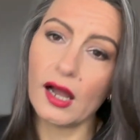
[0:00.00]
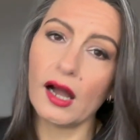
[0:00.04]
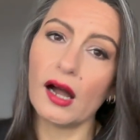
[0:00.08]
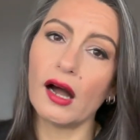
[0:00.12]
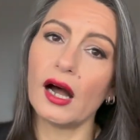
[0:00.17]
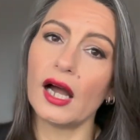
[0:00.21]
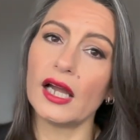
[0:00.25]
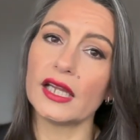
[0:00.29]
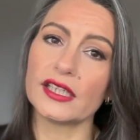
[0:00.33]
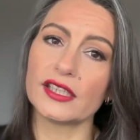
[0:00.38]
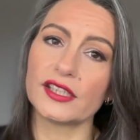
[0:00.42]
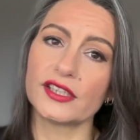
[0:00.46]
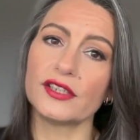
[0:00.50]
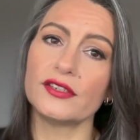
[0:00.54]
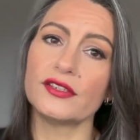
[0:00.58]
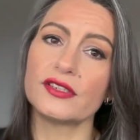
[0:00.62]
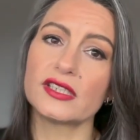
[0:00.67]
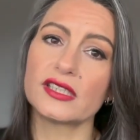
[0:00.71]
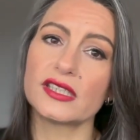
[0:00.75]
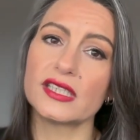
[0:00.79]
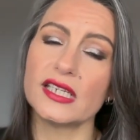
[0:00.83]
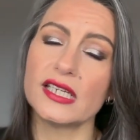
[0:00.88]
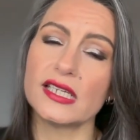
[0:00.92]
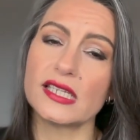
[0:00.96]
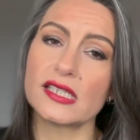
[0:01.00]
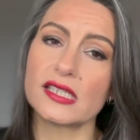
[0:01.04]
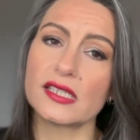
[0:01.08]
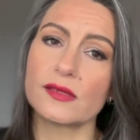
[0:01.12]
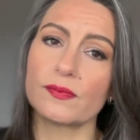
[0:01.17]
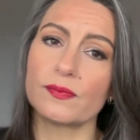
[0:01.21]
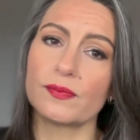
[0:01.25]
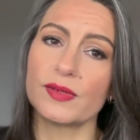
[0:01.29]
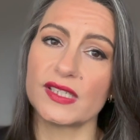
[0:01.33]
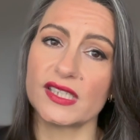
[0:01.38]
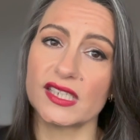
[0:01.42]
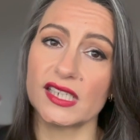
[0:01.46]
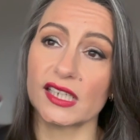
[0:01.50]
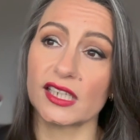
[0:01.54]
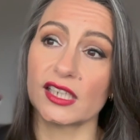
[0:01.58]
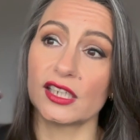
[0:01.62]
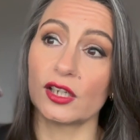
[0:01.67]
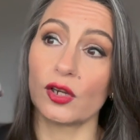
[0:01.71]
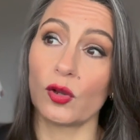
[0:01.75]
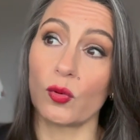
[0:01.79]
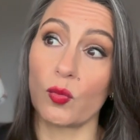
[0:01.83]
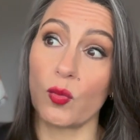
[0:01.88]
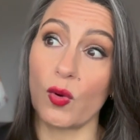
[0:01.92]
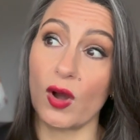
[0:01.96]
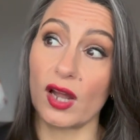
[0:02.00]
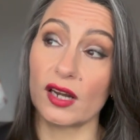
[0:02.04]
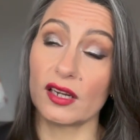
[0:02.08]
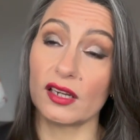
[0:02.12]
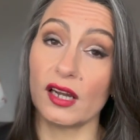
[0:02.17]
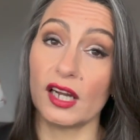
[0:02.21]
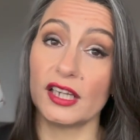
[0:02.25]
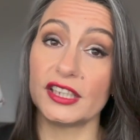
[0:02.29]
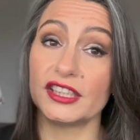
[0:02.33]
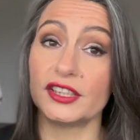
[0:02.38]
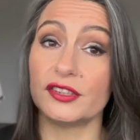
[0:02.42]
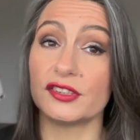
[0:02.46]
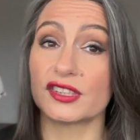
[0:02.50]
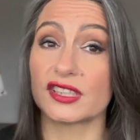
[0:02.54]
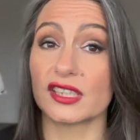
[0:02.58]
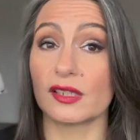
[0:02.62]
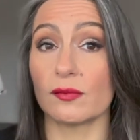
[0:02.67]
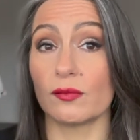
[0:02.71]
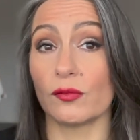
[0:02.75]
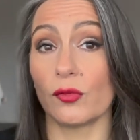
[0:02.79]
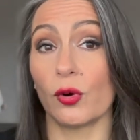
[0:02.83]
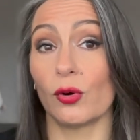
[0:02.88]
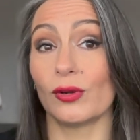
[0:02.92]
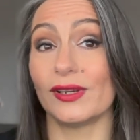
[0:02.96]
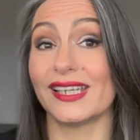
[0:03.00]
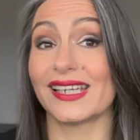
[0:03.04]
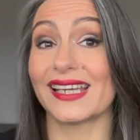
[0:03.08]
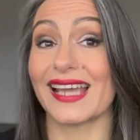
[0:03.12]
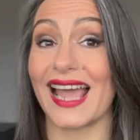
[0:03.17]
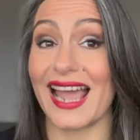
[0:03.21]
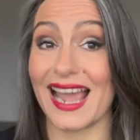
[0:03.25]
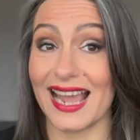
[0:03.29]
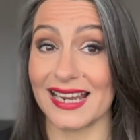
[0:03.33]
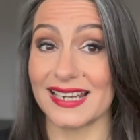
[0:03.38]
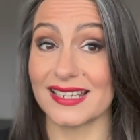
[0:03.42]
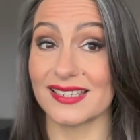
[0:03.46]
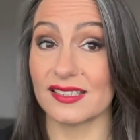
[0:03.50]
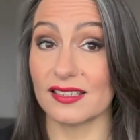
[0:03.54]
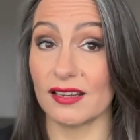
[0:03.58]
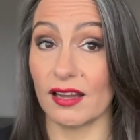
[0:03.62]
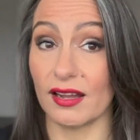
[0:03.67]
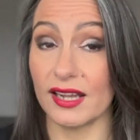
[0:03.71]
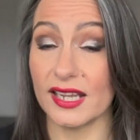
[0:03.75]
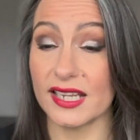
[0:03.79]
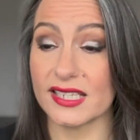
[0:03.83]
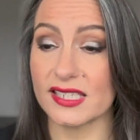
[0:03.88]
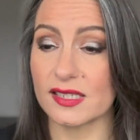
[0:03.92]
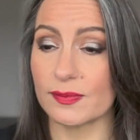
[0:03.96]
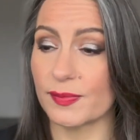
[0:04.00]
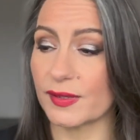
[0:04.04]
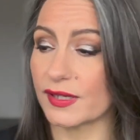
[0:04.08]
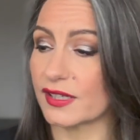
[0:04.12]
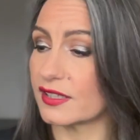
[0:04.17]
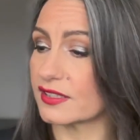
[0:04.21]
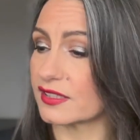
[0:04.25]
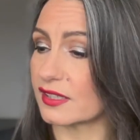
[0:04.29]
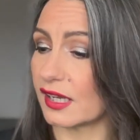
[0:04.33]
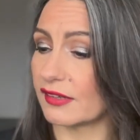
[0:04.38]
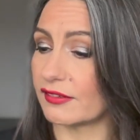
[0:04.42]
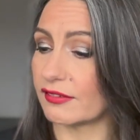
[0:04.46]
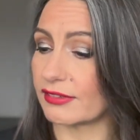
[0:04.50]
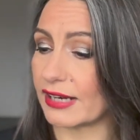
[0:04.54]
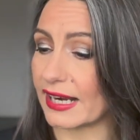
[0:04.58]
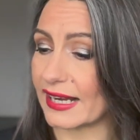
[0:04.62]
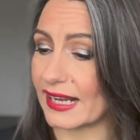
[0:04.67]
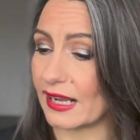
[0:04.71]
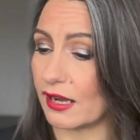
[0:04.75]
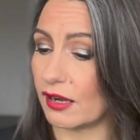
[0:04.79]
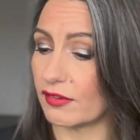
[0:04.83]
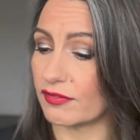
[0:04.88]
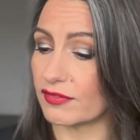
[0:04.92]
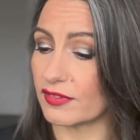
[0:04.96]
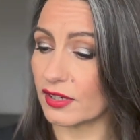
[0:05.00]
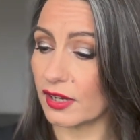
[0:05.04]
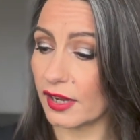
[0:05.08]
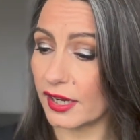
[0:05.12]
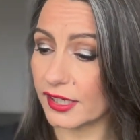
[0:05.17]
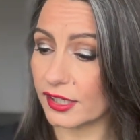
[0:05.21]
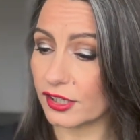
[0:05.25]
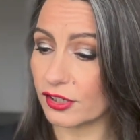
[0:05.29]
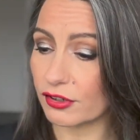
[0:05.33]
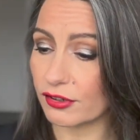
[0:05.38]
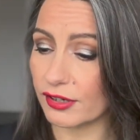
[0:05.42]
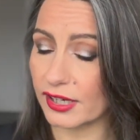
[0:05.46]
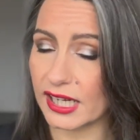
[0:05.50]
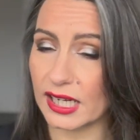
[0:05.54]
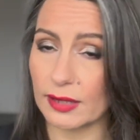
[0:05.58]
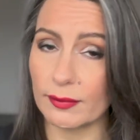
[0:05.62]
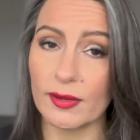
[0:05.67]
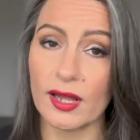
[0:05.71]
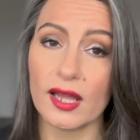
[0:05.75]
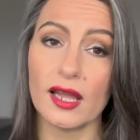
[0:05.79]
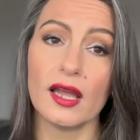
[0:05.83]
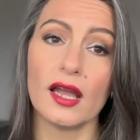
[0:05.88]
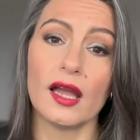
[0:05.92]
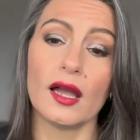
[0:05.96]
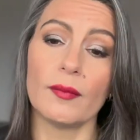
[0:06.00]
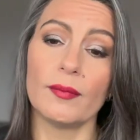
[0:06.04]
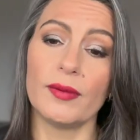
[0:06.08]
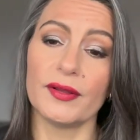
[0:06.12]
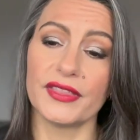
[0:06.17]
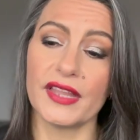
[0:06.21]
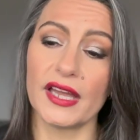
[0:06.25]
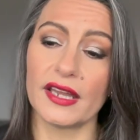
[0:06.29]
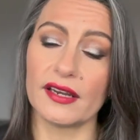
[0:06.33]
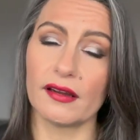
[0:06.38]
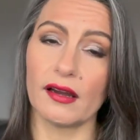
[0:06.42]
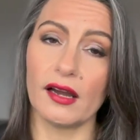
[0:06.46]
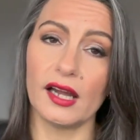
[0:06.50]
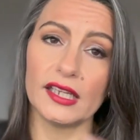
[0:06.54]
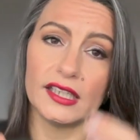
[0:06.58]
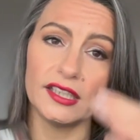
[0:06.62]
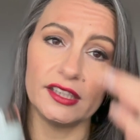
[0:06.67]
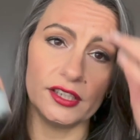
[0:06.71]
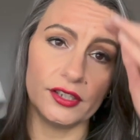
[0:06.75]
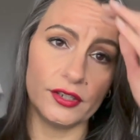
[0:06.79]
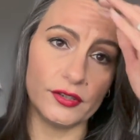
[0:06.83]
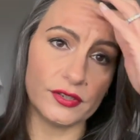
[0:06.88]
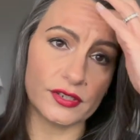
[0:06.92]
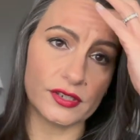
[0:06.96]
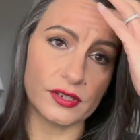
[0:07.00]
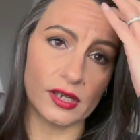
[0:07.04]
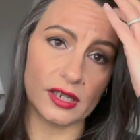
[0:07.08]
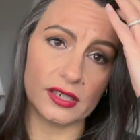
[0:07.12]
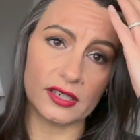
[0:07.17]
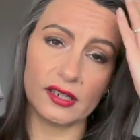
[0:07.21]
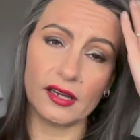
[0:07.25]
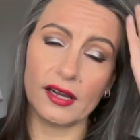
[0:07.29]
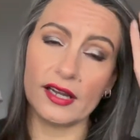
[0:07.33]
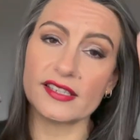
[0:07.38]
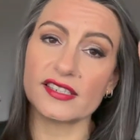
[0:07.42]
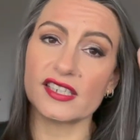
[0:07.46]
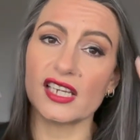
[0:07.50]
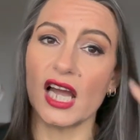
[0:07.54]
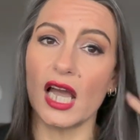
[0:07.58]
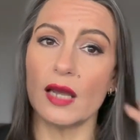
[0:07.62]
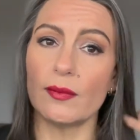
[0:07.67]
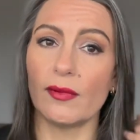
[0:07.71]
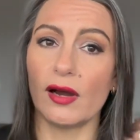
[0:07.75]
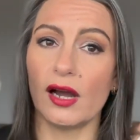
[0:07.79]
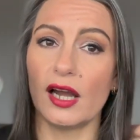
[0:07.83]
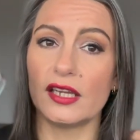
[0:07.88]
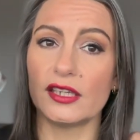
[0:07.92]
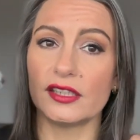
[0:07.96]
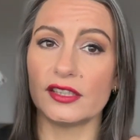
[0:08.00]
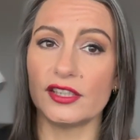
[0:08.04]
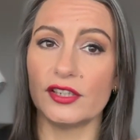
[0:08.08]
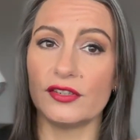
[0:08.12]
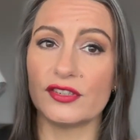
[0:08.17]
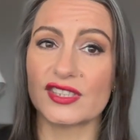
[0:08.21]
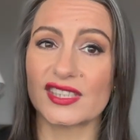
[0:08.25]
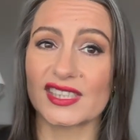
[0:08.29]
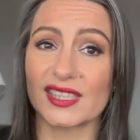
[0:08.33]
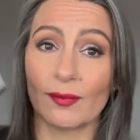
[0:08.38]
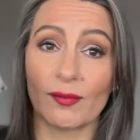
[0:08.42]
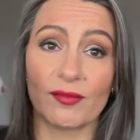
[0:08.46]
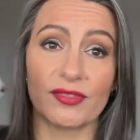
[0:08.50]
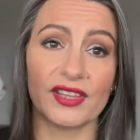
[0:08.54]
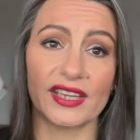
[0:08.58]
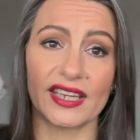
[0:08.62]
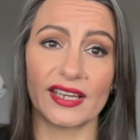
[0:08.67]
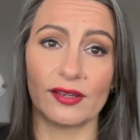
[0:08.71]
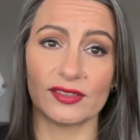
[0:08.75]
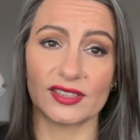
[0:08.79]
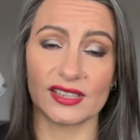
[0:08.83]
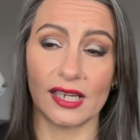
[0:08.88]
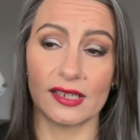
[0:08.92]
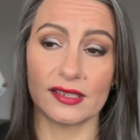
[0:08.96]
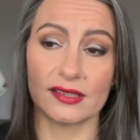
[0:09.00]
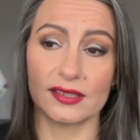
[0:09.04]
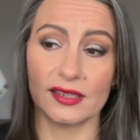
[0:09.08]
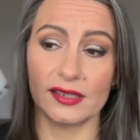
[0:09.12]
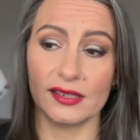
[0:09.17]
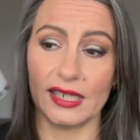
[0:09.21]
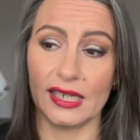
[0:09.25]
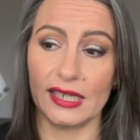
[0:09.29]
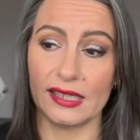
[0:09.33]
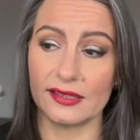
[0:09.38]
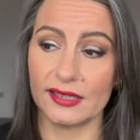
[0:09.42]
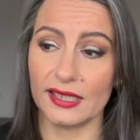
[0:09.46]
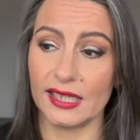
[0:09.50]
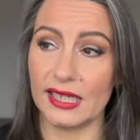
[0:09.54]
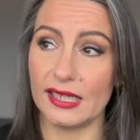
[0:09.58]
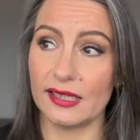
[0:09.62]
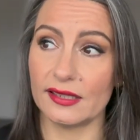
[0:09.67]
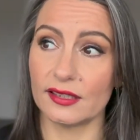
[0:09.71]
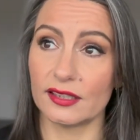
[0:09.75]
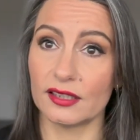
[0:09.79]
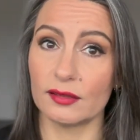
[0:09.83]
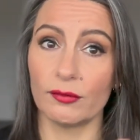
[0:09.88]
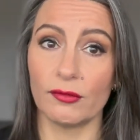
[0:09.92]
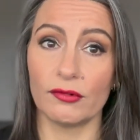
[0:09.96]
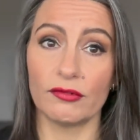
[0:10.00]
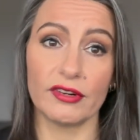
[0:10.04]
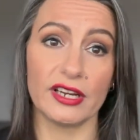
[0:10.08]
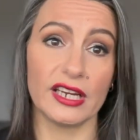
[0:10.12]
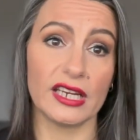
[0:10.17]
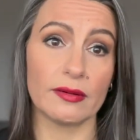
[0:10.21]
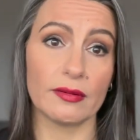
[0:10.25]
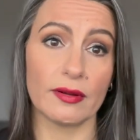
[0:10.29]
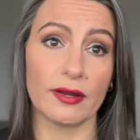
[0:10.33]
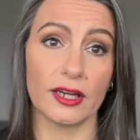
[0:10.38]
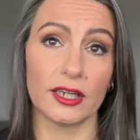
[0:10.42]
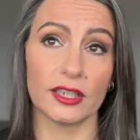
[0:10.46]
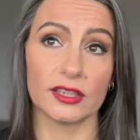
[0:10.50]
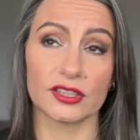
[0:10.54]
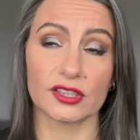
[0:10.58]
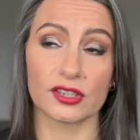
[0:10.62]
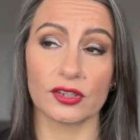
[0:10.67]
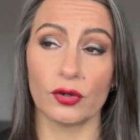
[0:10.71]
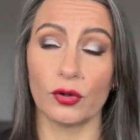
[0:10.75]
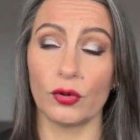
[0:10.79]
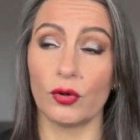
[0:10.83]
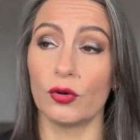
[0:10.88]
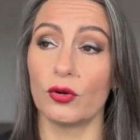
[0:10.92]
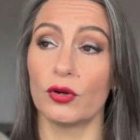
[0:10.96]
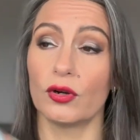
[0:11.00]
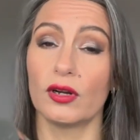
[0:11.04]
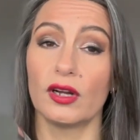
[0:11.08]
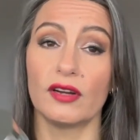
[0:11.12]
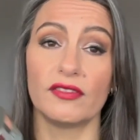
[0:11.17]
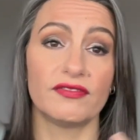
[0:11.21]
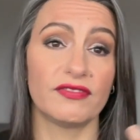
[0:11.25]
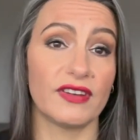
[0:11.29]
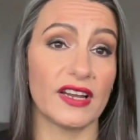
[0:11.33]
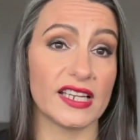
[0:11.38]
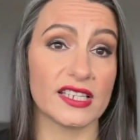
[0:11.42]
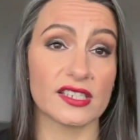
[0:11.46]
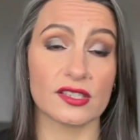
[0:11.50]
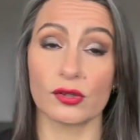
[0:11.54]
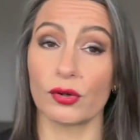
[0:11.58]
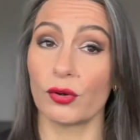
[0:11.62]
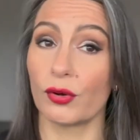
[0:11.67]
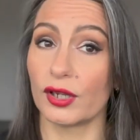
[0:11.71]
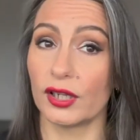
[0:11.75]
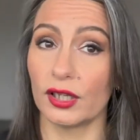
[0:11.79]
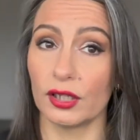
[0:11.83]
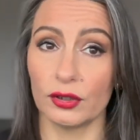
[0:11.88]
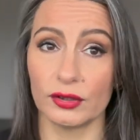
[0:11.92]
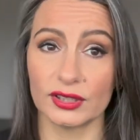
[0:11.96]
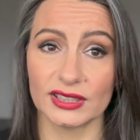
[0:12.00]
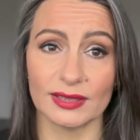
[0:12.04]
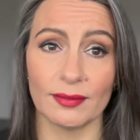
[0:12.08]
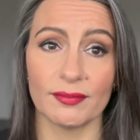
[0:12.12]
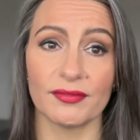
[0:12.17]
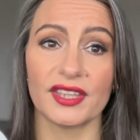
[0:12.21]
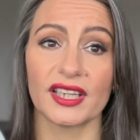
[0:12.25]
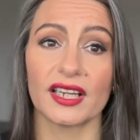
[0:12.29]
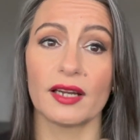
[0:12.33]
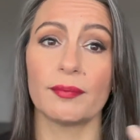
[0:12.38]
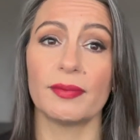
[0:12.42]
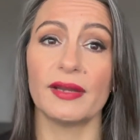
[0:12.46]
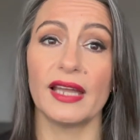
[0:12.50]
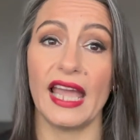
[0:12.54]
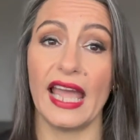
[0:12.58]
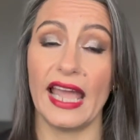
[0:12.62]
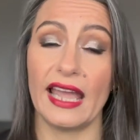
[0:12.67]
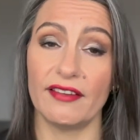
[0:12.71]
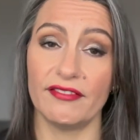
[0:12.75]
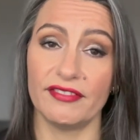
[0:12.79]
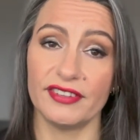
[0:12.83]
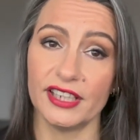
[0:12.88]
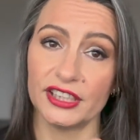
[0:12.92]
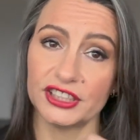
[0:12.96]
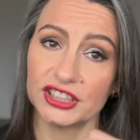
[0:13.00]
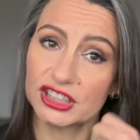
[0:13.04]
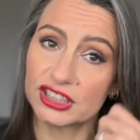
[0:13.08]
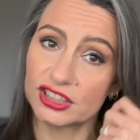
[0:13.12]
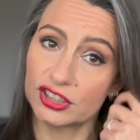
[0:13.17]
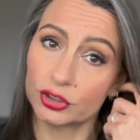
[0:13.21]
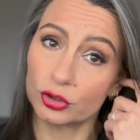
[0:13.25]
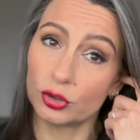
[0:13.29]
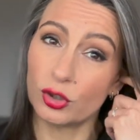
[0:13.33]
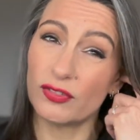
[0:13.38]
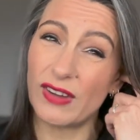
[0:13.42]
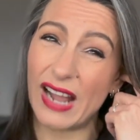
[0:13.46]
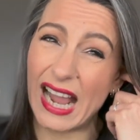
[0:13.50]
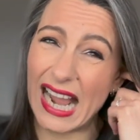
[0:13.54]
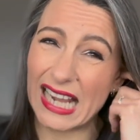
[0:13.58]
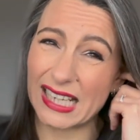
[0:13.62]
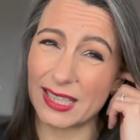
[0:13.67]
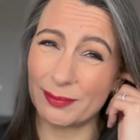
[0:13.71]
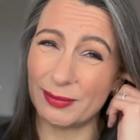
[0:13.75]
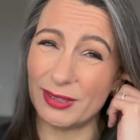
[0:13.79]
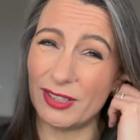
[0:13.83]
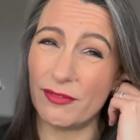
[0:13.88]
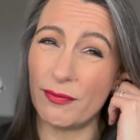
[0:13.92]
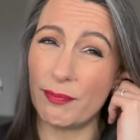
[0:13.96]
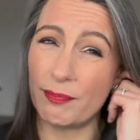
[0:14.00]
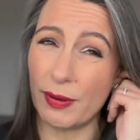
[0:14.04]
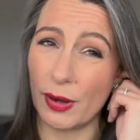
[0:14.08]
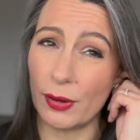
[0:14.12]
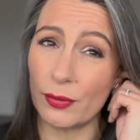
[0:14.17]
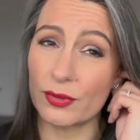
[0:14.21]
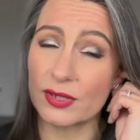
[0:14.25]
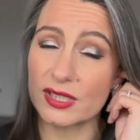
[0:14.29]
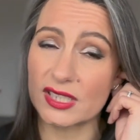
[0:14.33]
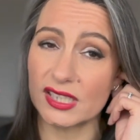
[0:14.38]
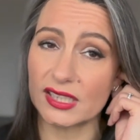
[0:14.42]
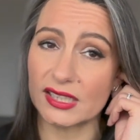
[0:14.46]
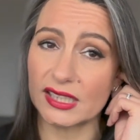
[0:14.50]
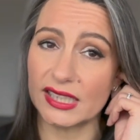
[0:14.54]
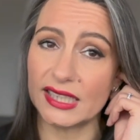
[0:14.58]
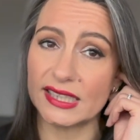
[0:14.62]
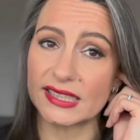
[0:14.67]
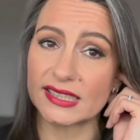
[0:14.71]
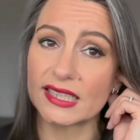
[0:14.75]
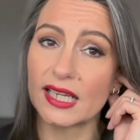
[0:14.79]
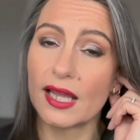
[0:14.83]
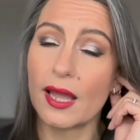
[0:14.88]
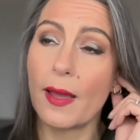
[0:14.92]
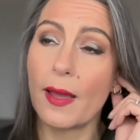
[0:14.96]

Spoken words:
I used this particular one. I used it morning and night because I ran out of night cream, but then I used at nighttime, I used something else underneath, either the marine mask or a face oil or something a bit heavier just to sort of add a bit of bulk to this.